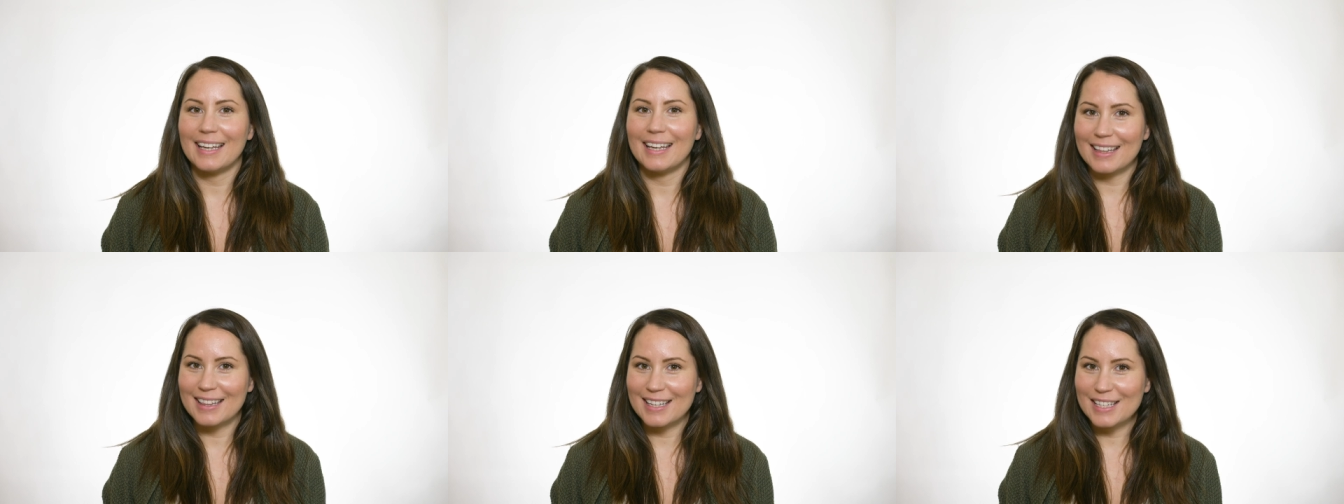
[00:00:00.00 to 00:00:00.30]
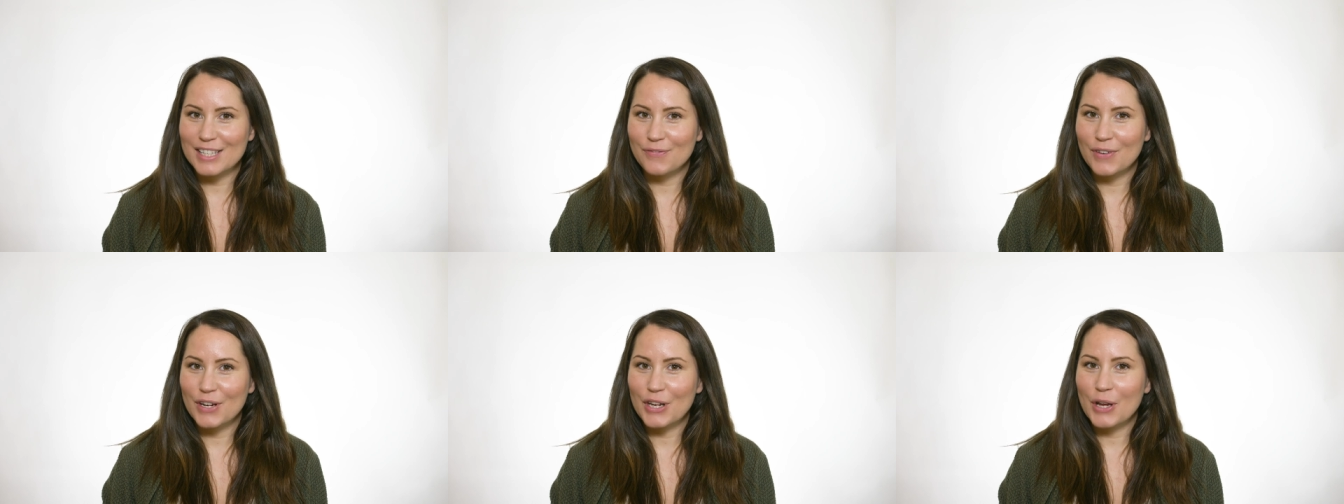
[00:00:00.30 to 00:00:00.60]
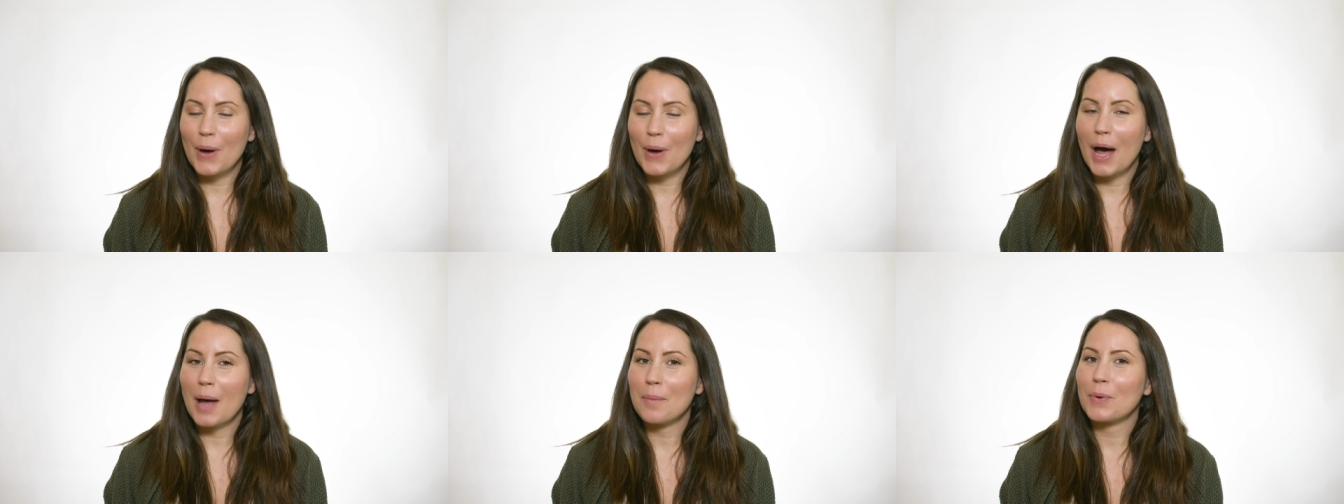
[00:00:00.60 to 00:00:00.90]
In this
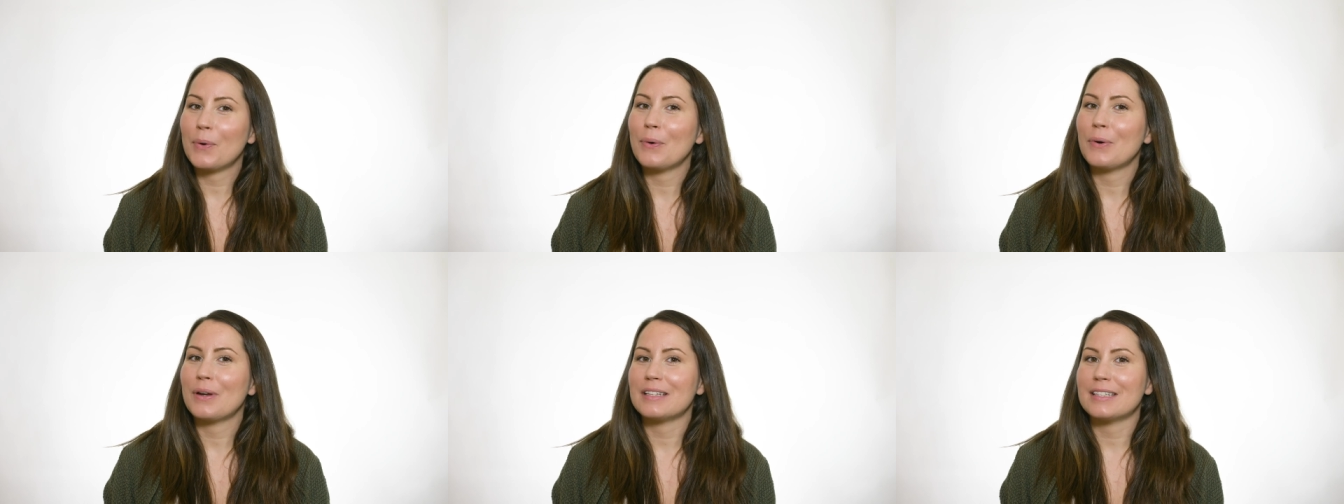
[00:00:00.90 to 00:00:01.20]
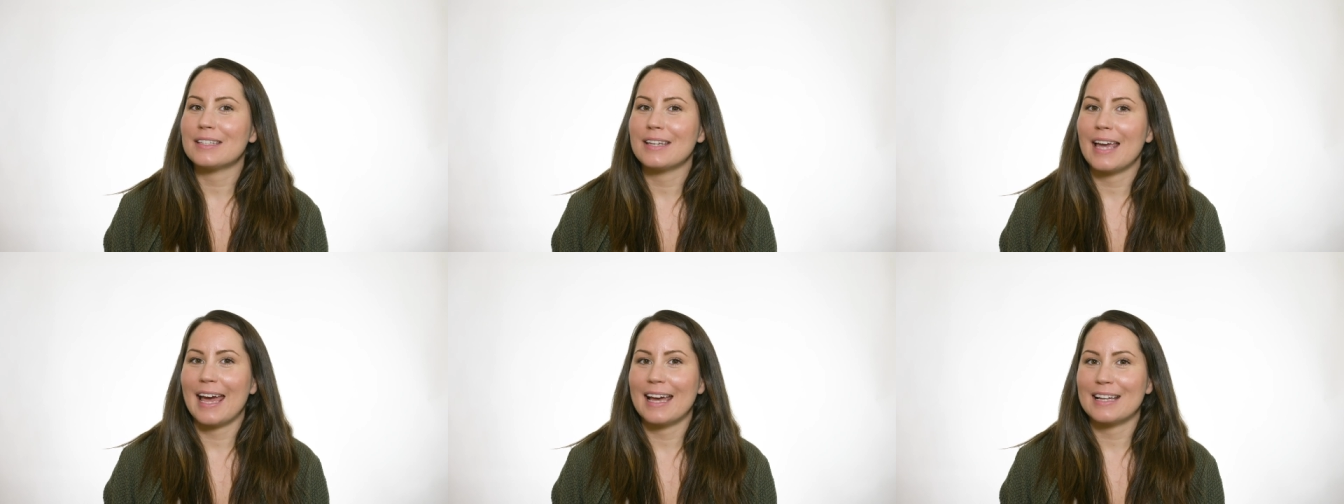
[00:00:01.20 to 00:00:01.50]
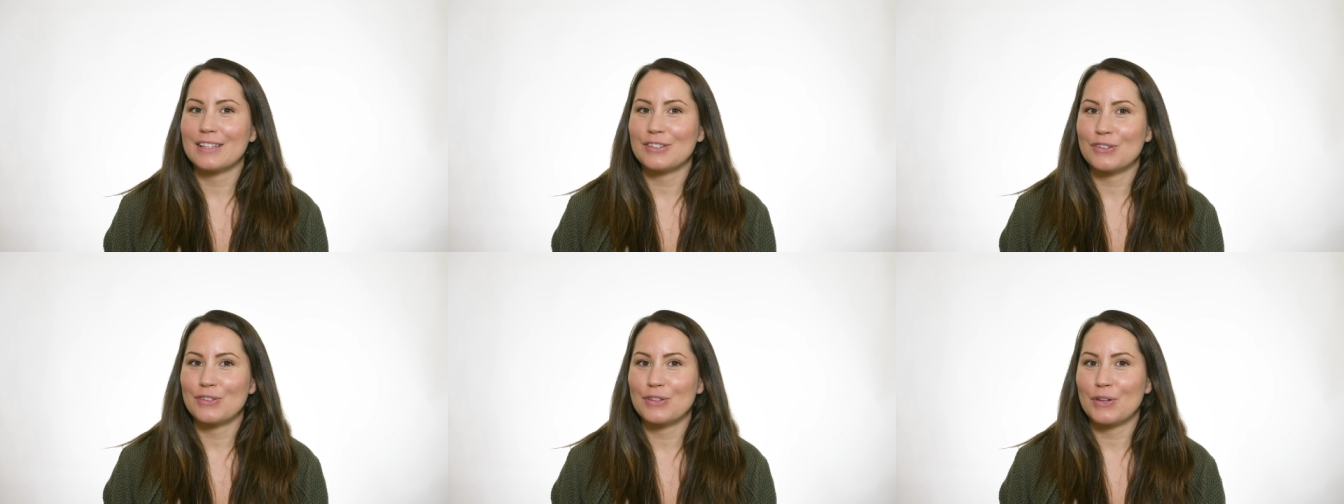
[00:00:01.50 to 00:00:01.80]
video, I'm going to
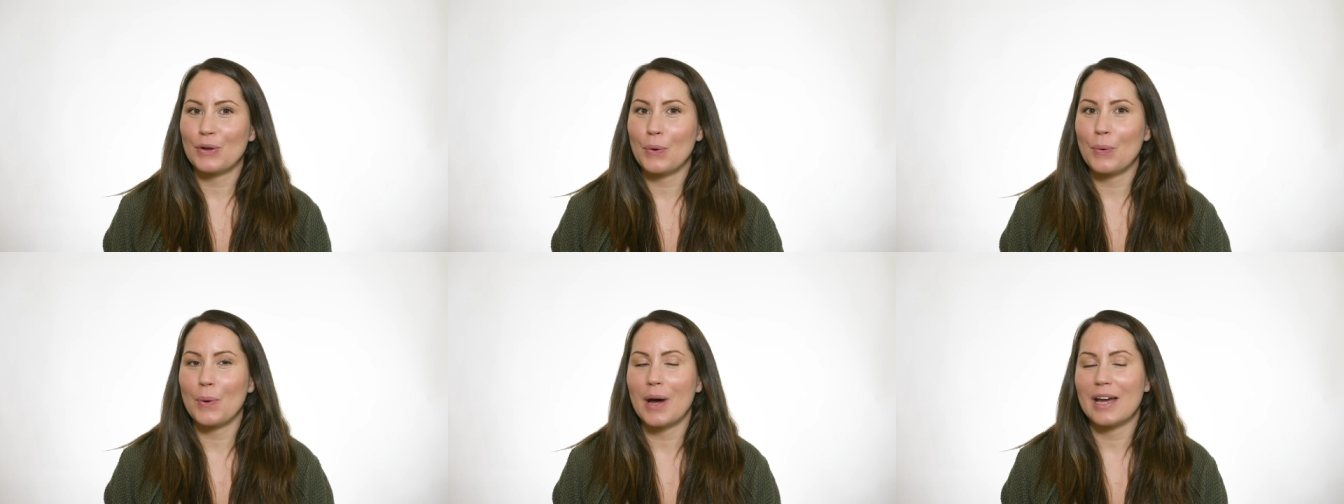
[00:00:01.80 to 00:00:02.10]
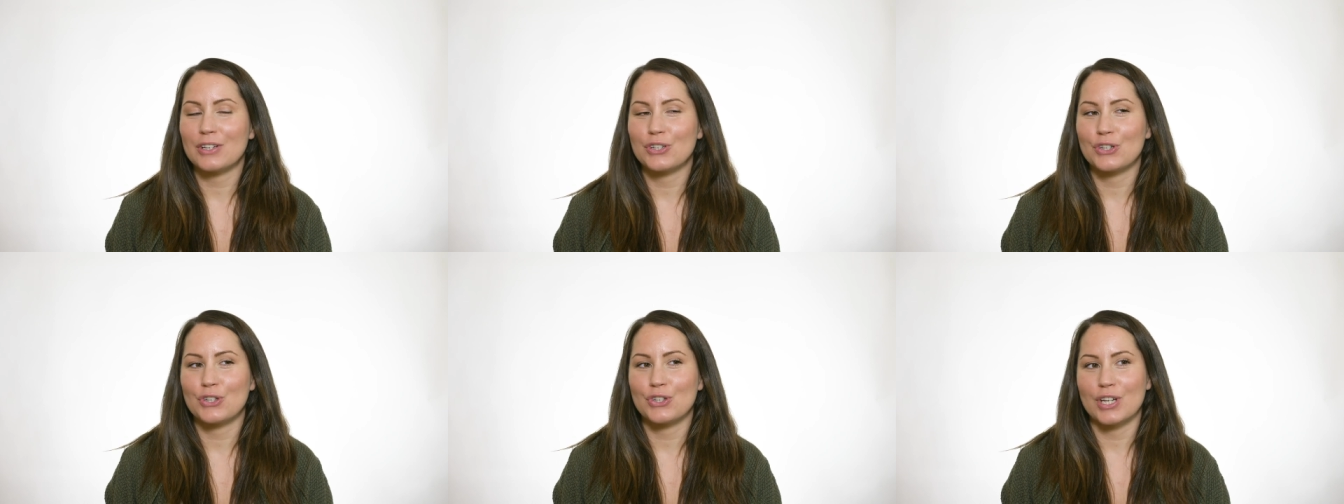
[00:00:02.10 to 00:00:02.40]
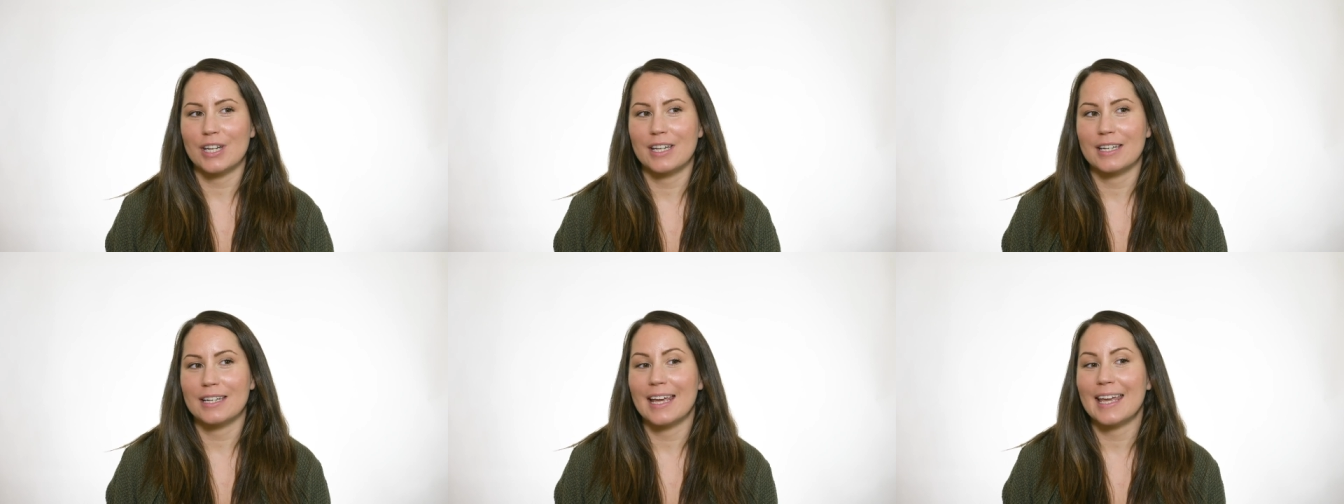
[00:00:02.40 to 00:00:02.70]
answer the
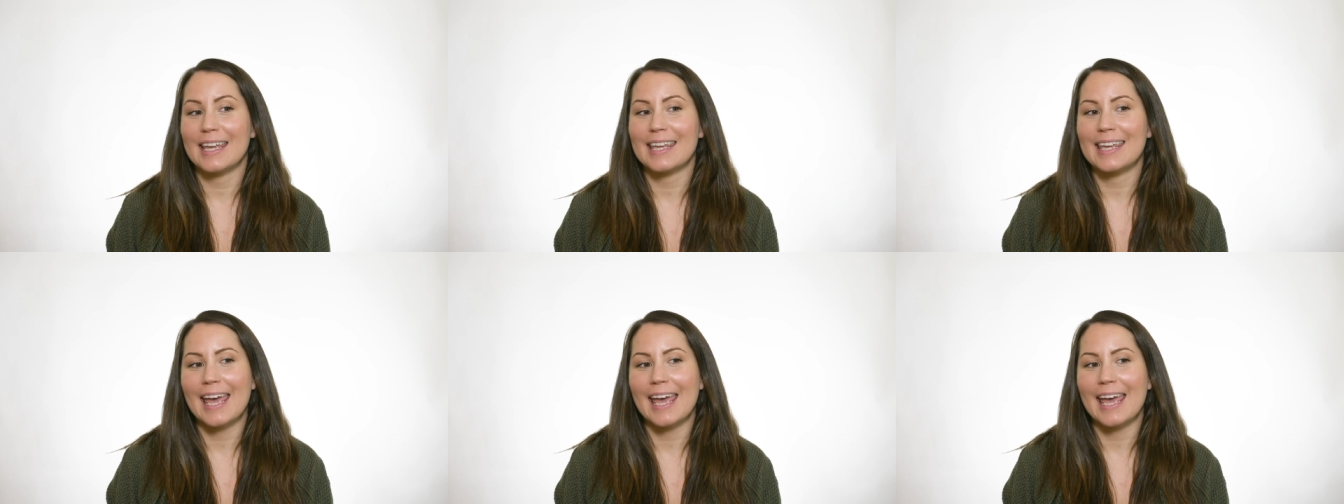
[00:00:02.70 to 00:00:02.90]
question,